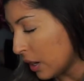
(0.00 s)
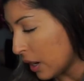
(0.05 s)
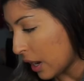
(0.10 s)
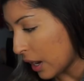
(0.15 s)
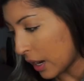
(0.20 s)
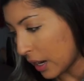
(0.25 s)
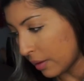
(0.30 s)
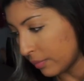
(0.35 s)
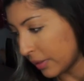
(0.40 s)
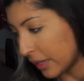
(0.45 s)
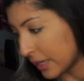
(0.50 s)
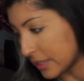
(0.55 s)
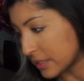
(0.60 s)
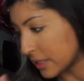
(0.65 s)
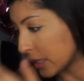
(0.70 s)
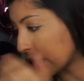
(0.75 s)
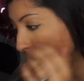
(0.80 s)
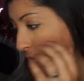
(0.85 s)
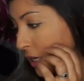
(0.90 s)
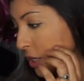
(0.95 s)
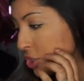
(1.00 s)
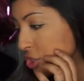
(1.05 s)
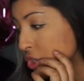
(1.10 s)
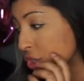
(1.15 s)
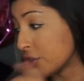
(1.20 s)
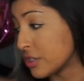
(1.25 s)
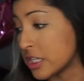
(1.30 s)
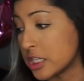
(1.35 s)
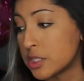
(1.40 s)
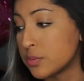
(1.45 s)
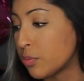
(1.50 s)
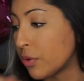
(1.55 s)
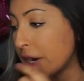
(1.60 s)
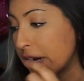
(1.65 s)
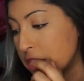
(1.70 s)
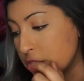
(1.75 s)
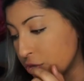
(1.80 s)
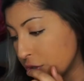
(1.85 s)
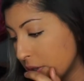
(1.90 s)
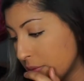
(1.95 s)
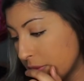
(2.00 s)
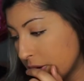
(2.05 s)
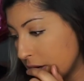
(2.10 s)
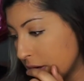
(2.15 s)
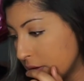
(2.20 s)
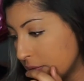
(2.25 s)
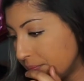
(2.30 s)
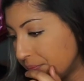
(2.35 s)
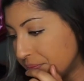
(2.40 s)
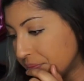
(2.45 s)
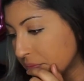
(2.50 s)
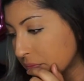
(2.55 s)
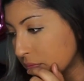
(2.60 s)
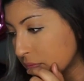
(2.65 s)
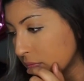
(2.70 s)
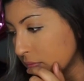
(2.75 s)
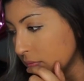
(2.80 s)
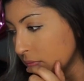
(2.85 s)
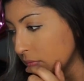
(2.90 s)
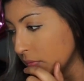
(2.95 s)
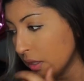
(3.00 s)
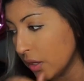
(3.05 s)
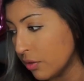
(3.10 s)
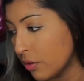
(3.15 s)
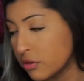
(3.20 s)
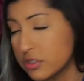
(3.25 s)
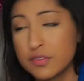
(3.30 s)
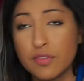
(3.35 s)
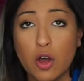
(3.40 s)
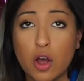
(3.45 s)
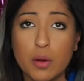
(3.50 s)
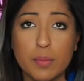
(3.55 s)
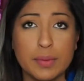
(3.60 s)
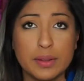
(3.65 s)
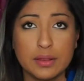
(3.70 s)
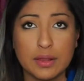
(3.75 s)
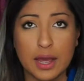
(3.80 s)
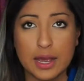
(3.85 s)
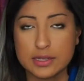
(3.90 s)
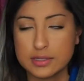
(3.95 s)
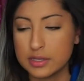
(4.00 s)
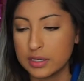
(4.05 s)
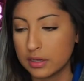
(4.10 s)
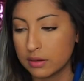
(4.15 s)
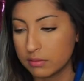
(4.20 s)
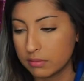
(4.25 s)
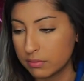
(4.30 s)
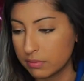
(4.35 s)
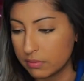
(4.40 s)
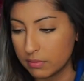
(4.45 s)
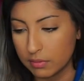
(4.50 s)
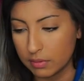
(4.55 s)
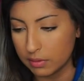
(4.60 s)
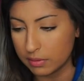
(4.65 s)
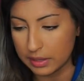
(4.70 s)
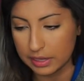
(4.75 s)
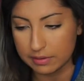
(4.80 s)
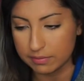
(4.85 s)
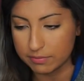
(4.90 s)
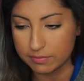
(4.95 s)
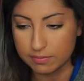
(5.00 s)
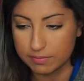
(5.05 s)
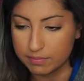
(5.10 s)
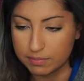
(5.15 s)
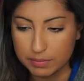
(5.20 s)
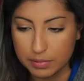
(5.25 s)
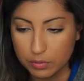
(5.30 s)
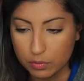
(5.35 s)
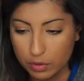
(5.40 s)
Like I said, the conditioners, the spray and treatment, those have all been lasting. They've been